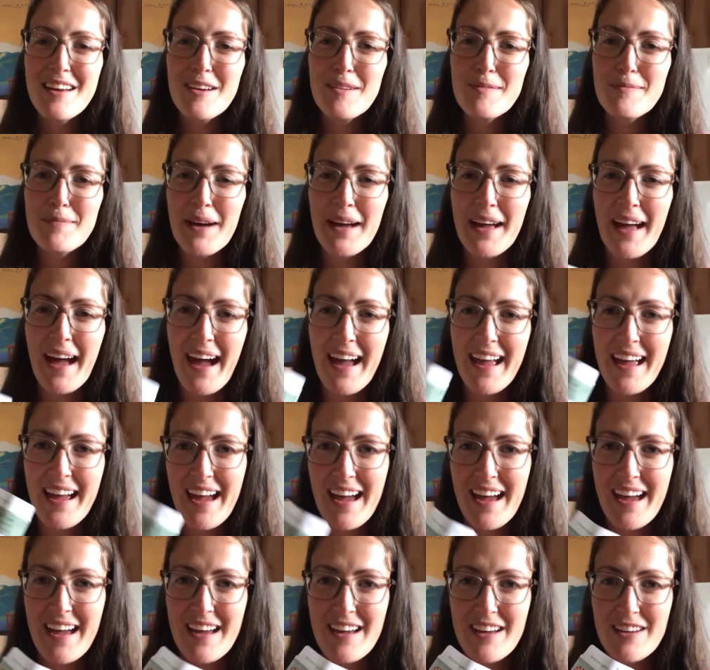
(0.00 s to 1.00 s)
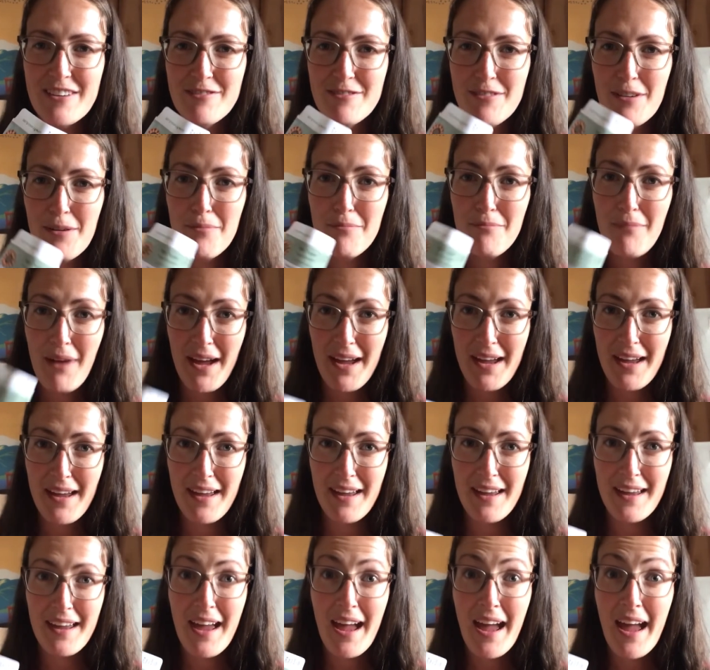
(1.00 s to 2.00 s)
But I have
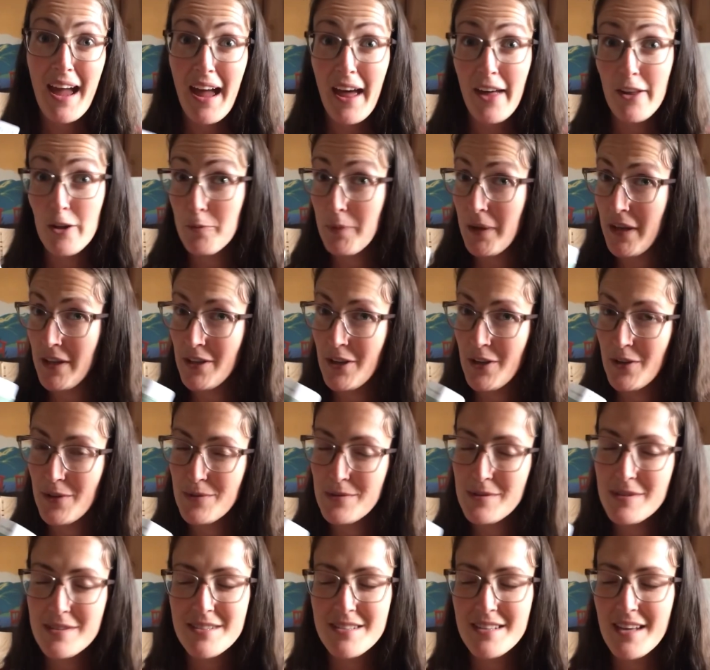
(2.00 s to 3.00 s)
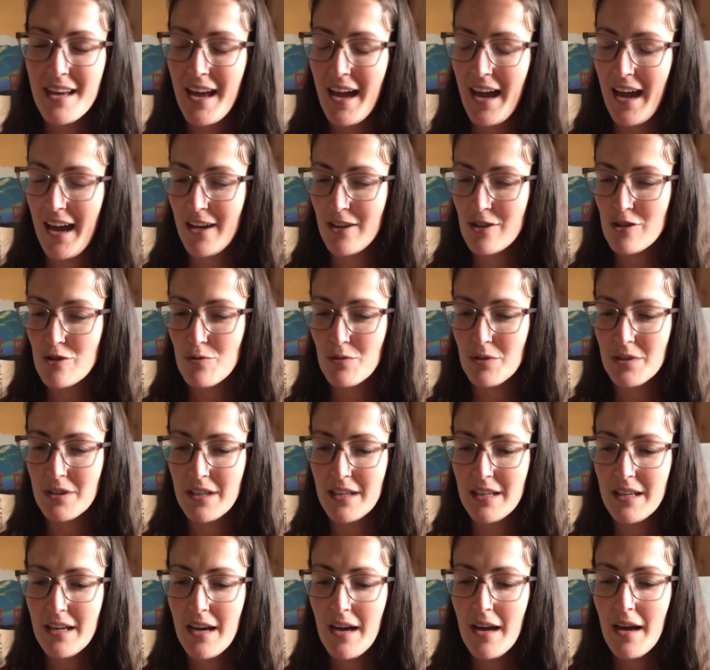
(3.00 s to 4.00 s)
my jalapenos, actually.